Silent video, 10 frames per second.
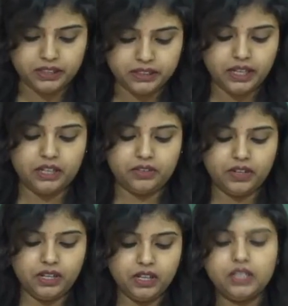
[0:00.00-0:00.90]
and then it
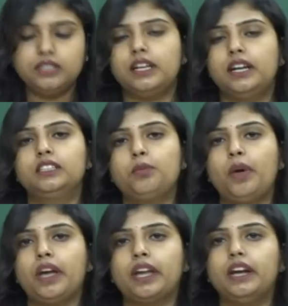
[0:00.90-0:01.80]
will send the
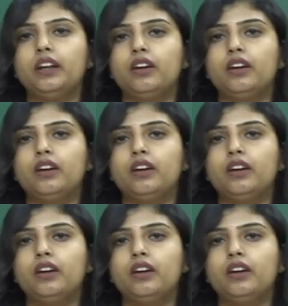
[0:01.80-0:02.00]
packet.